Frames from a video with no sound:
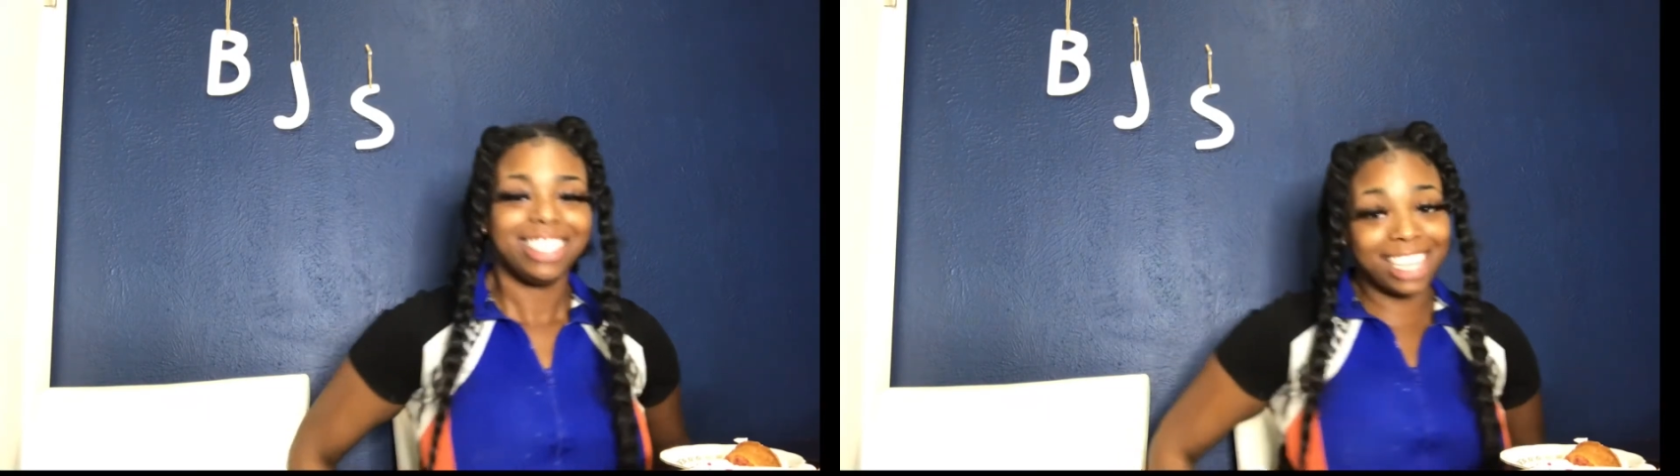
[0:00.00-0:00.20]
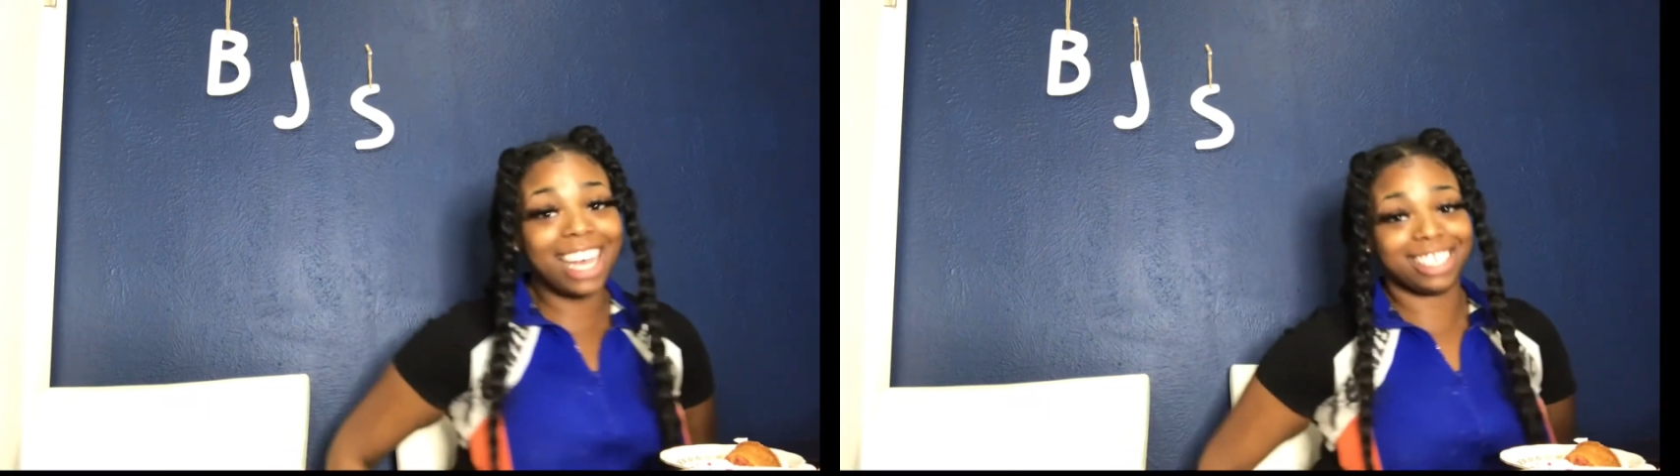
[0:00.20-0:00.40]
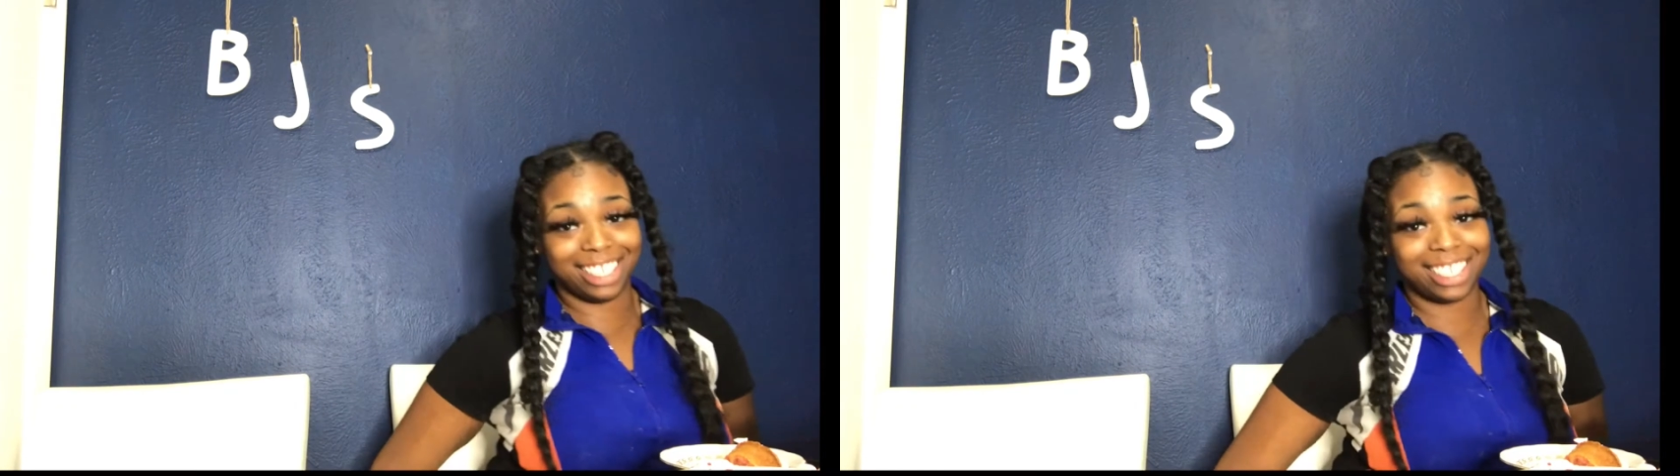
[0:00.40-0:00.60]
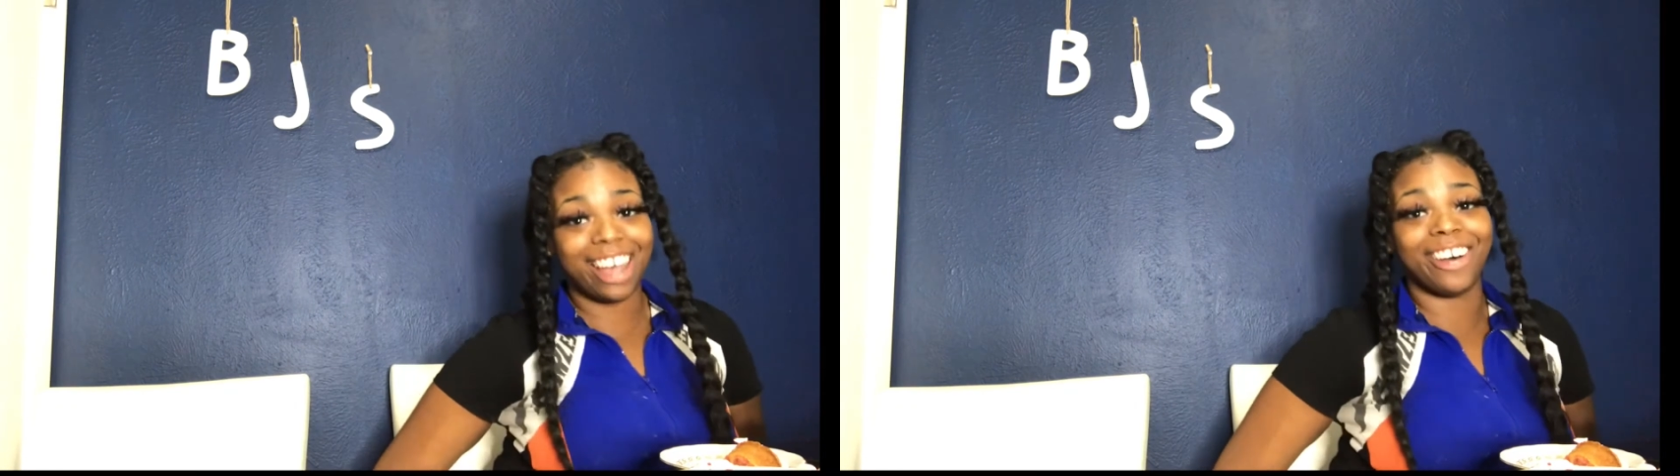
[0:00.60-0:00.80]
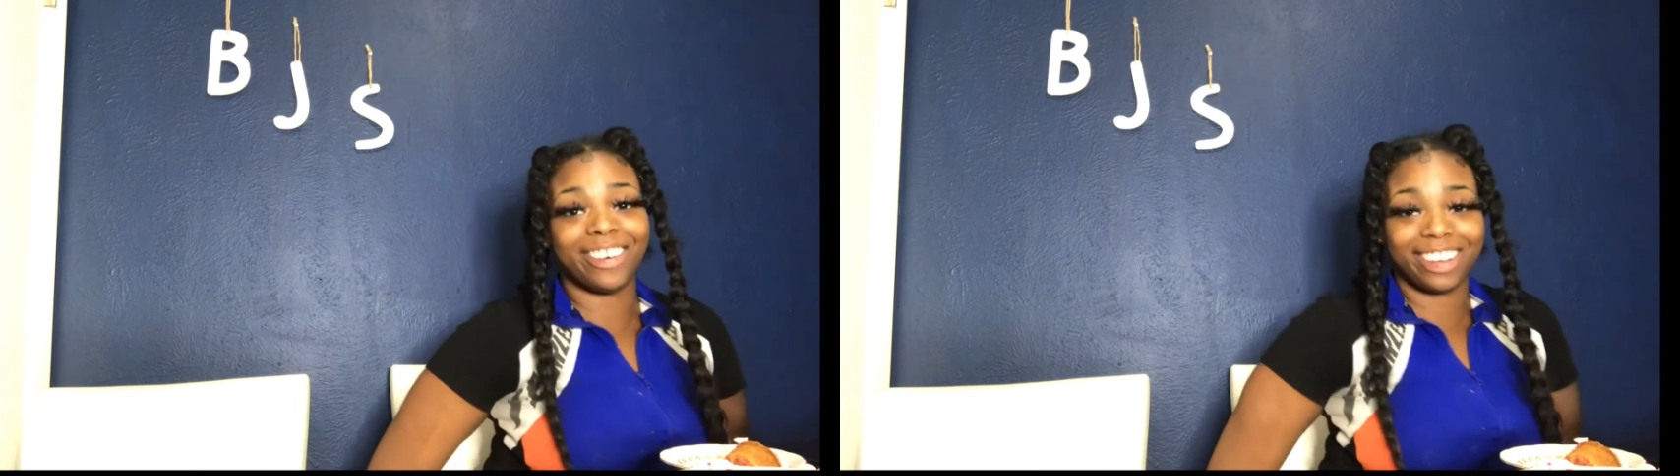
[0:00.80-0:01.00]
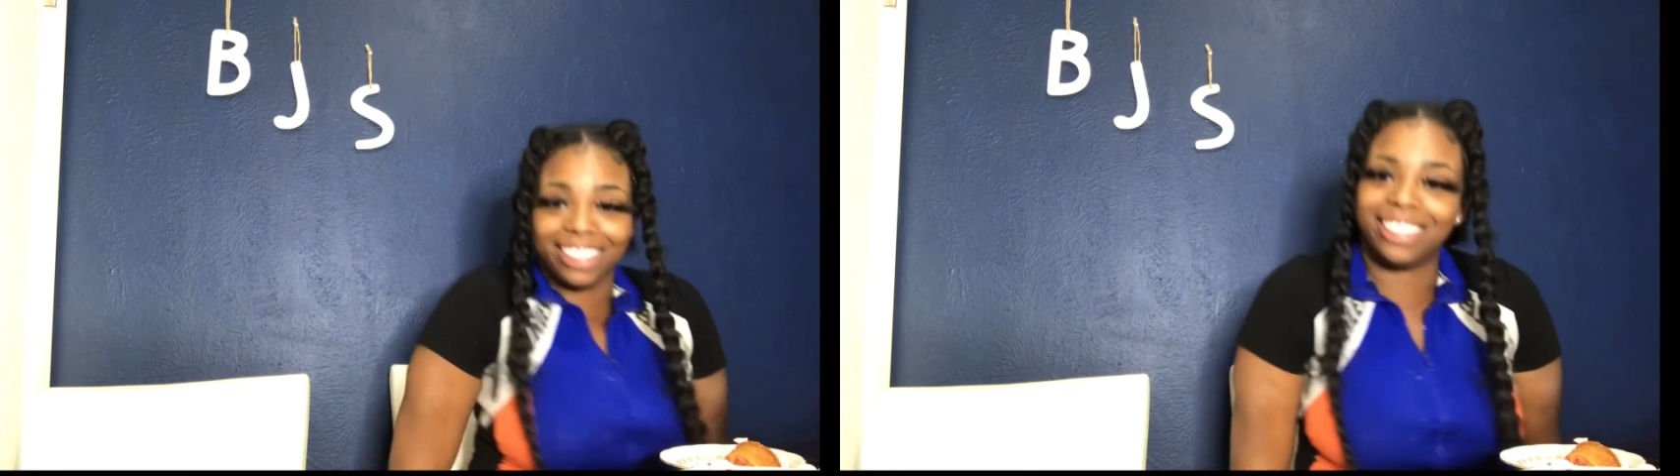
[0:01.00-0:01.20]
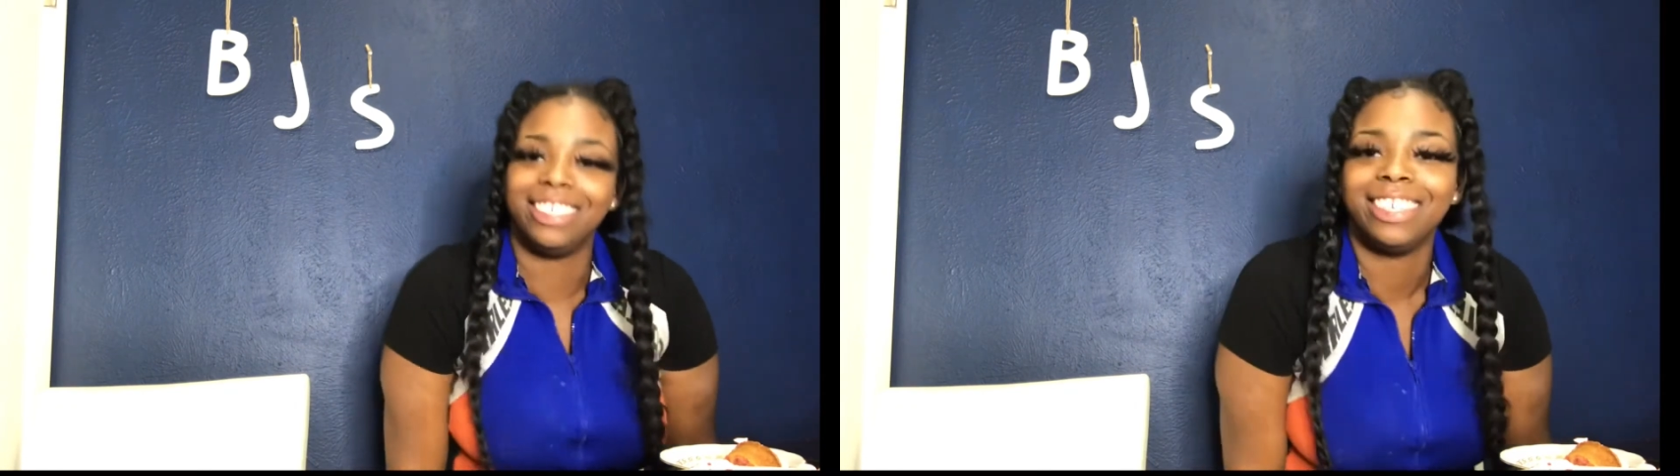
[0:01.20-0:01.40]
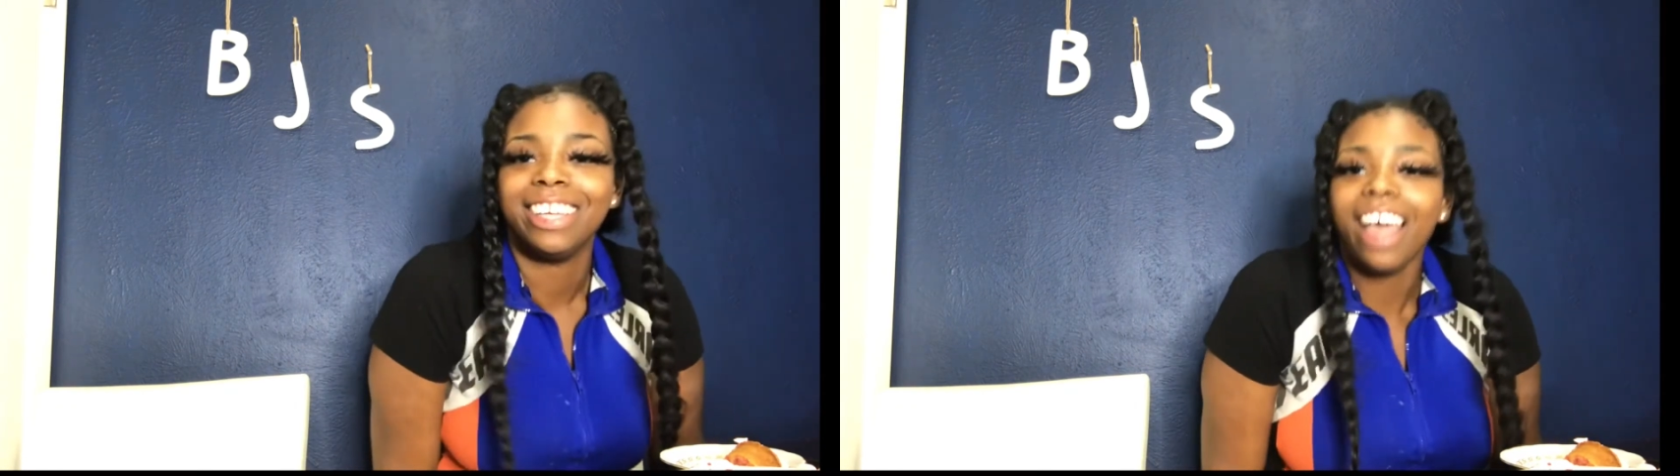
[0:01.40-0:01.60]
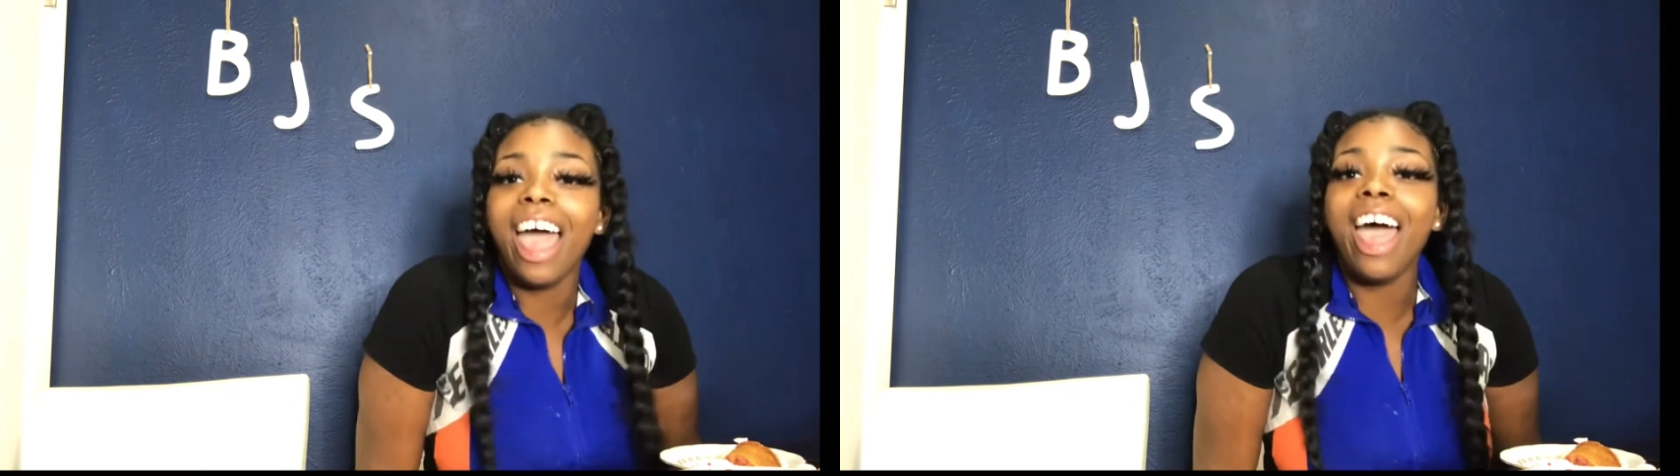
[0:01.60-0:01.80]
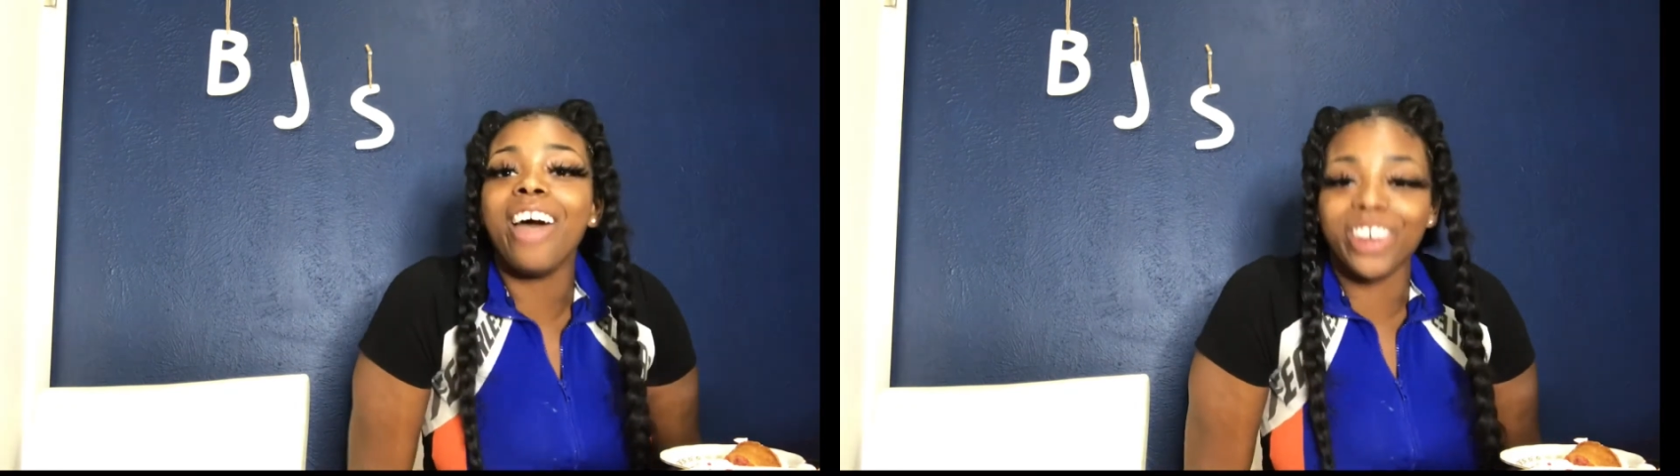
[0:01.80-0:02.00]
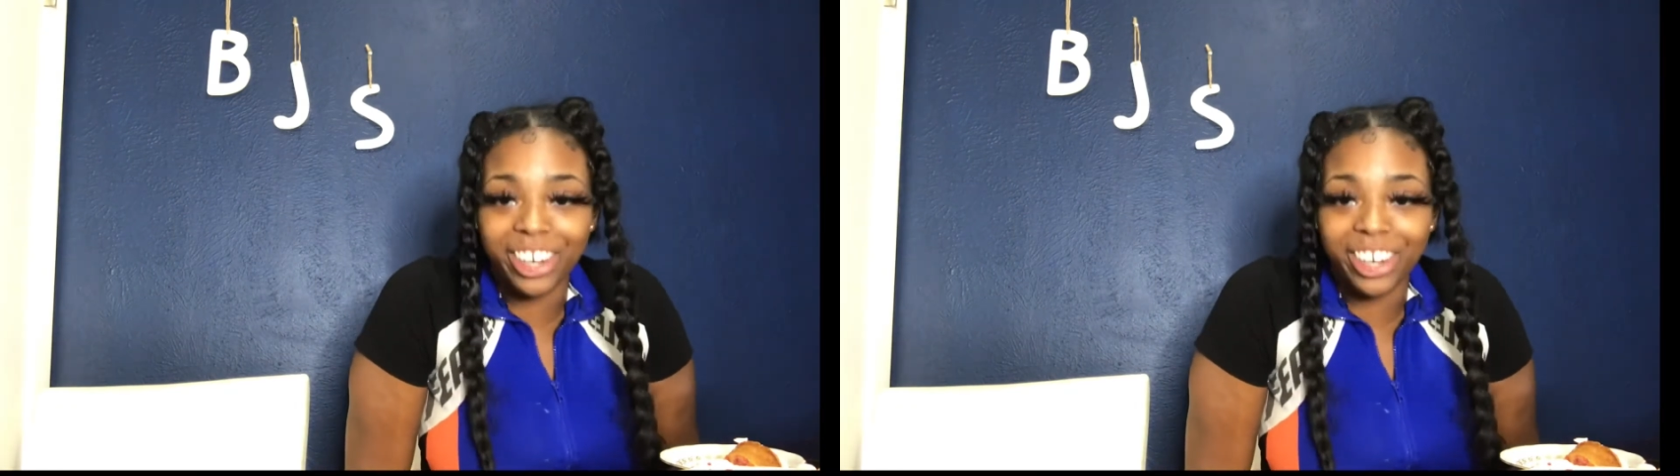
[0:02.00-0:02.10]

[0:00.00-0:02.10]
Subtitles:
Texas talk. How